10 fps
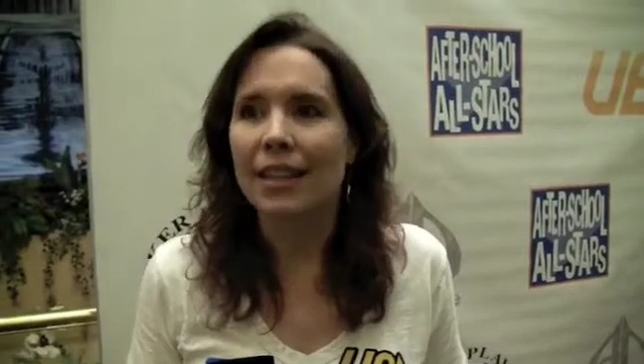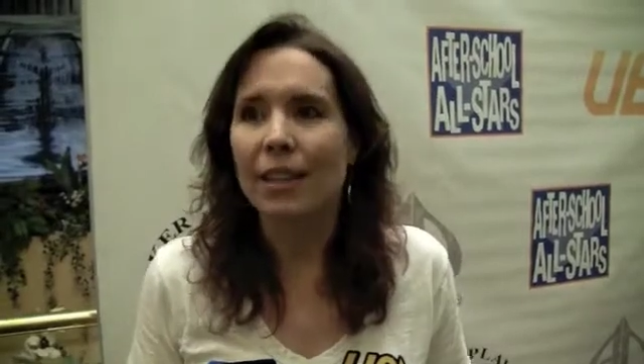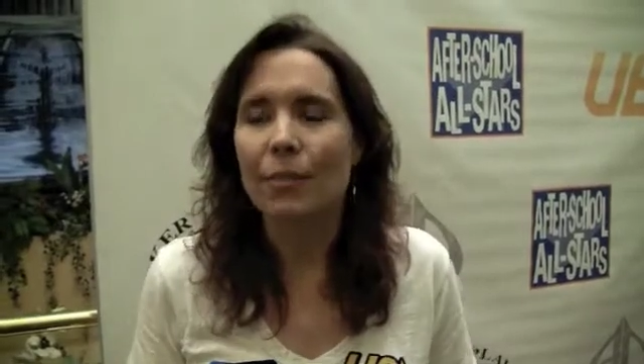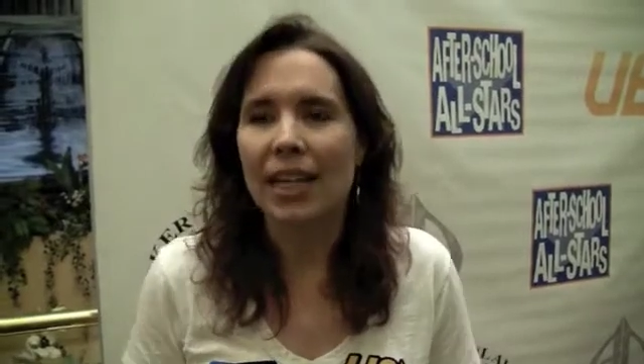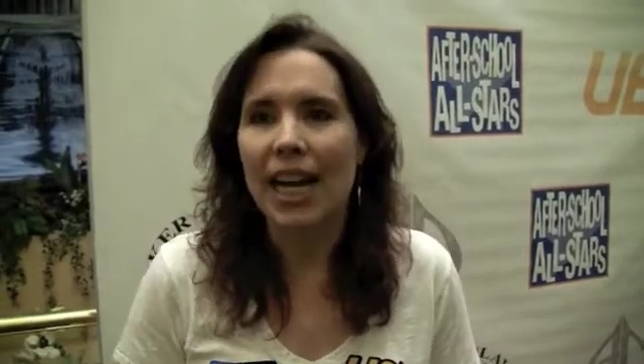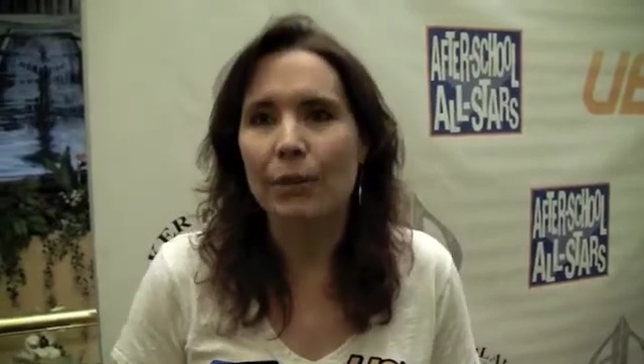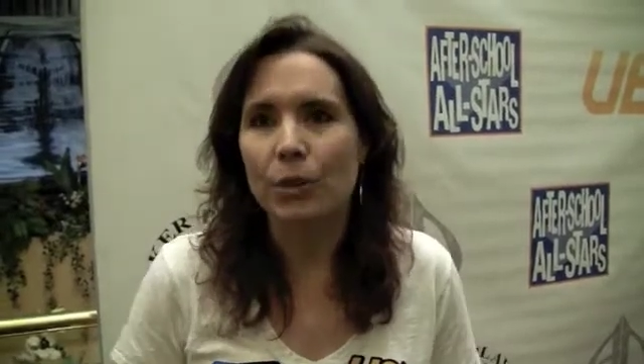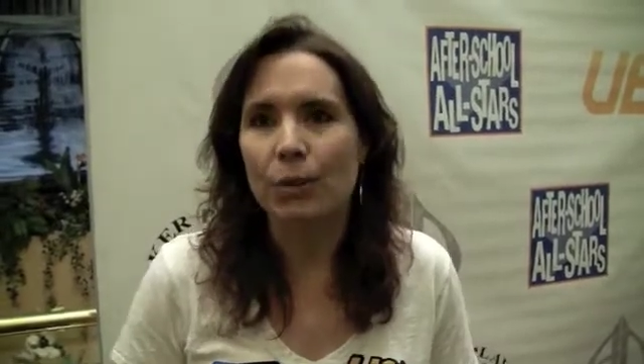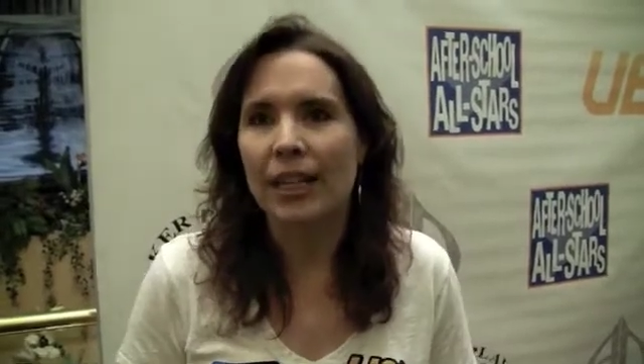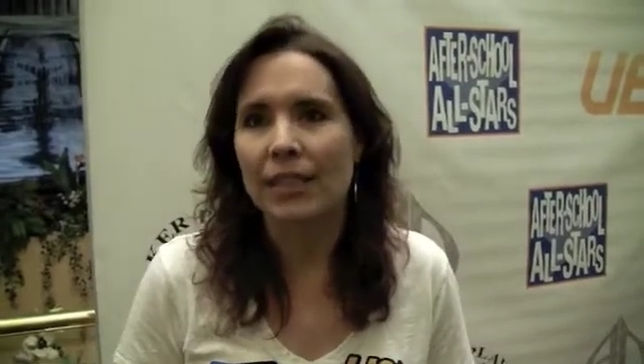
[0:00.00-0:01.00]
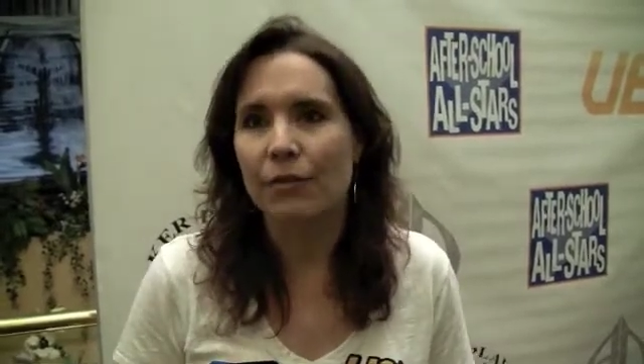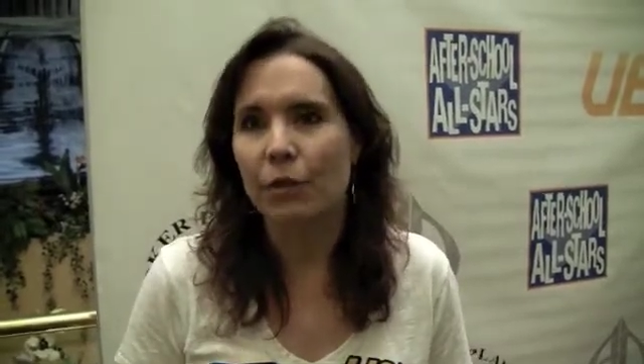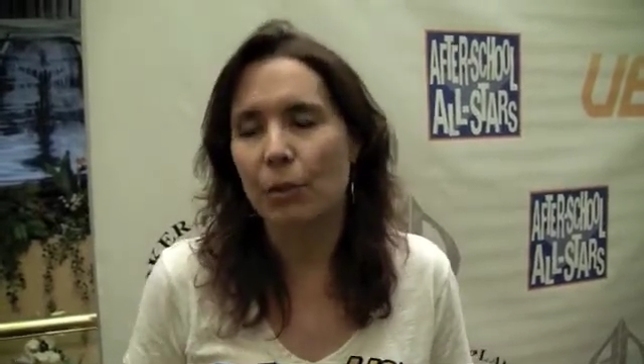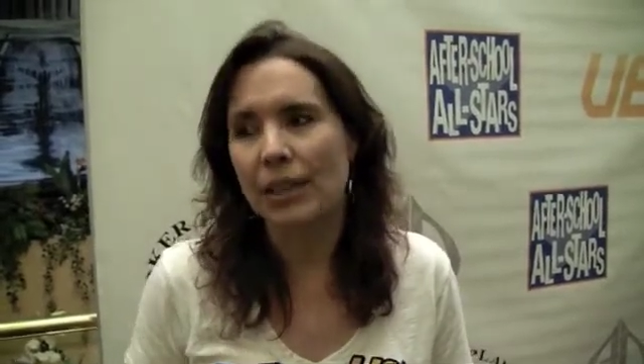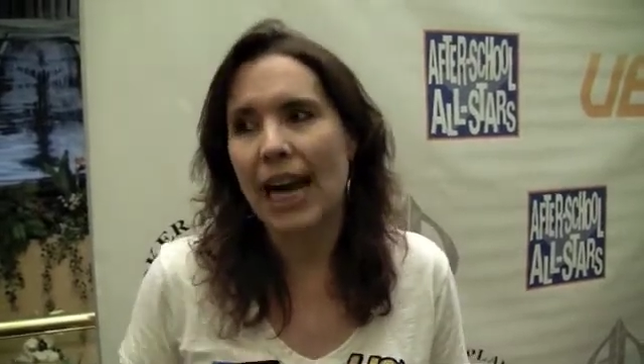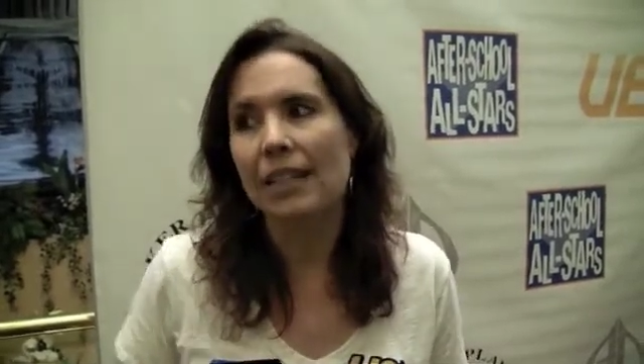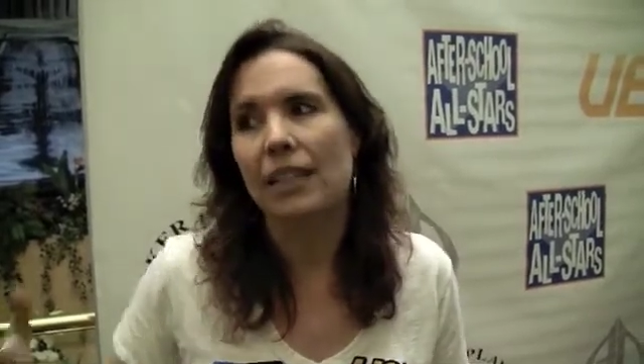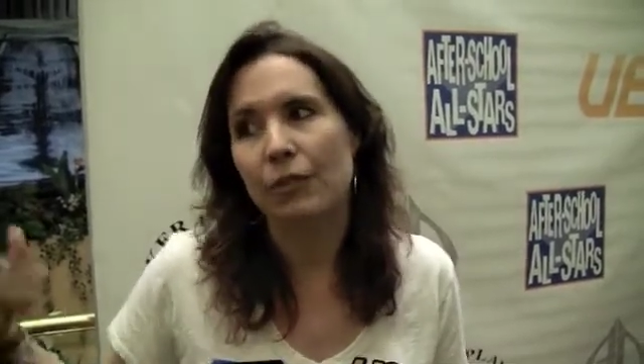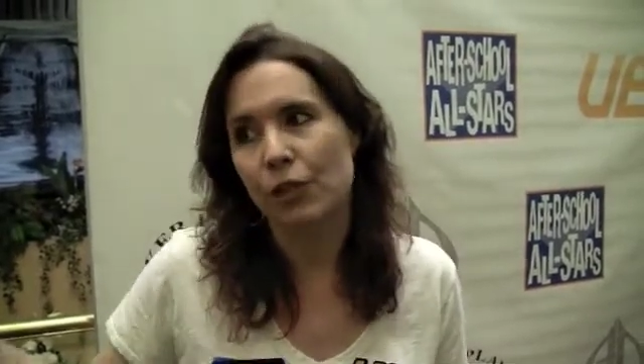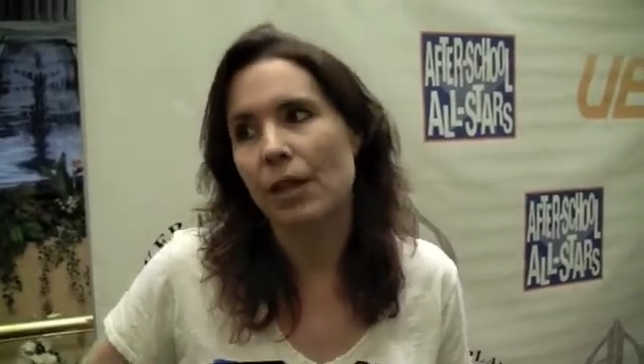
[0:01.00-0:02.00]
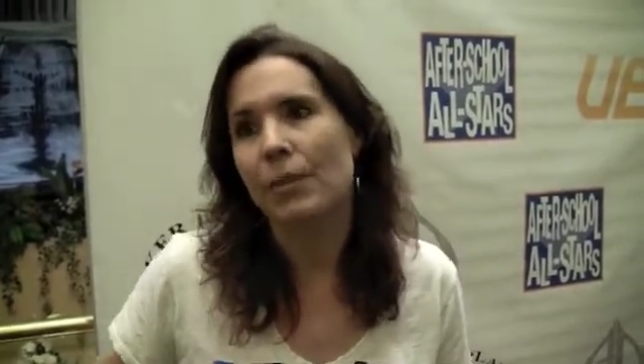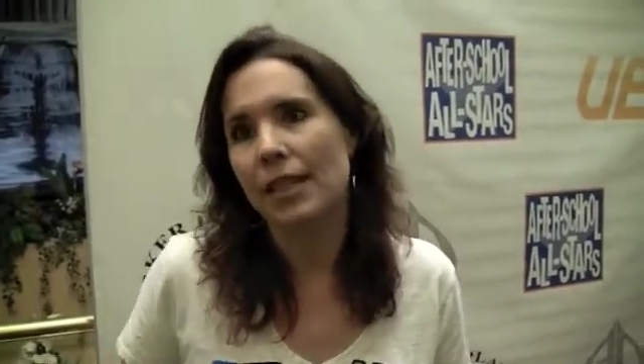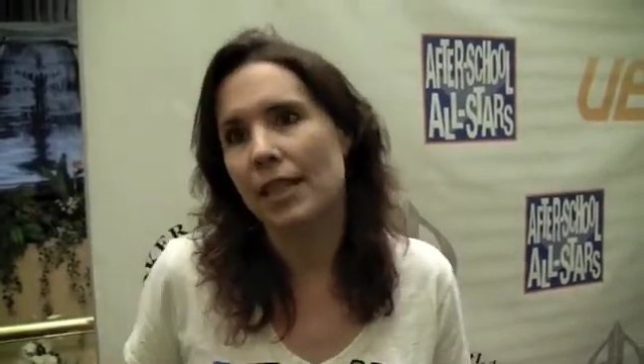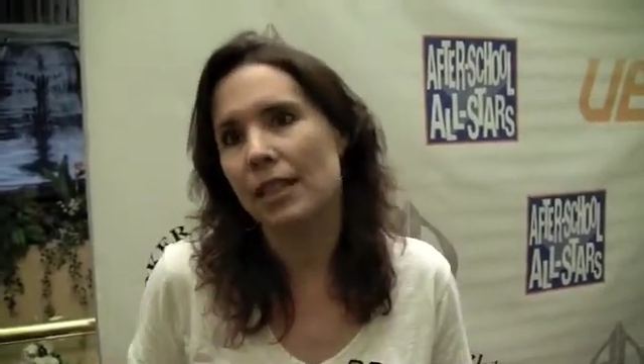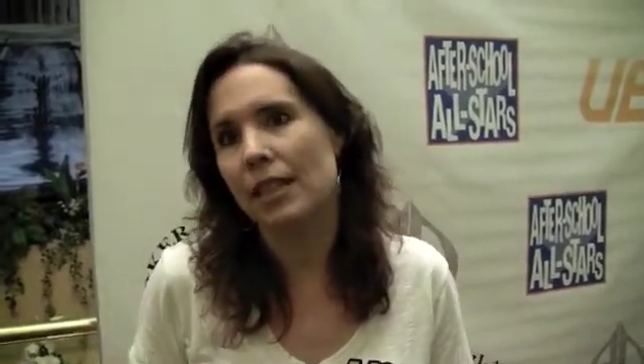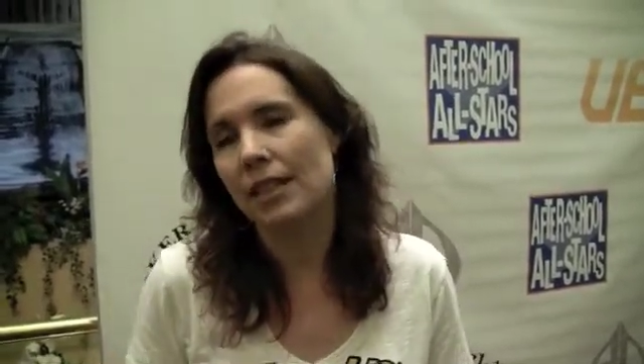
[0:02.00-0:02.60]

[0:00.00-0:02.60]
that the money I was raising for was actually for something that